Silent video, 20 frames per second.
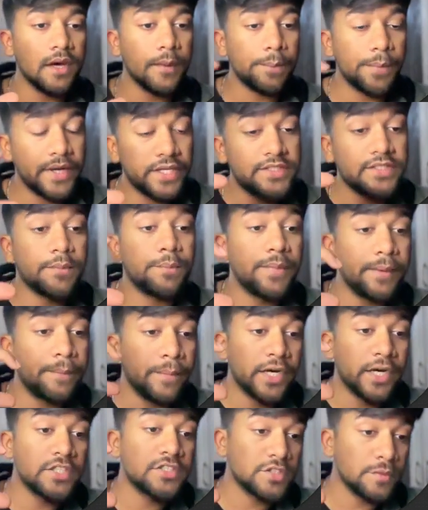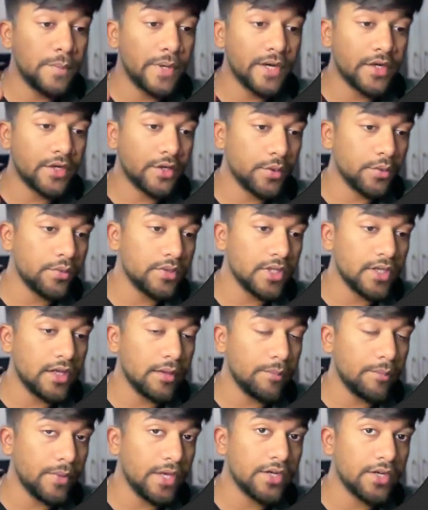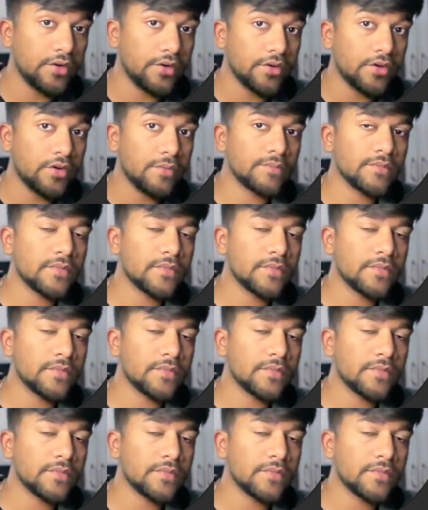but it's a much better tool than make.com.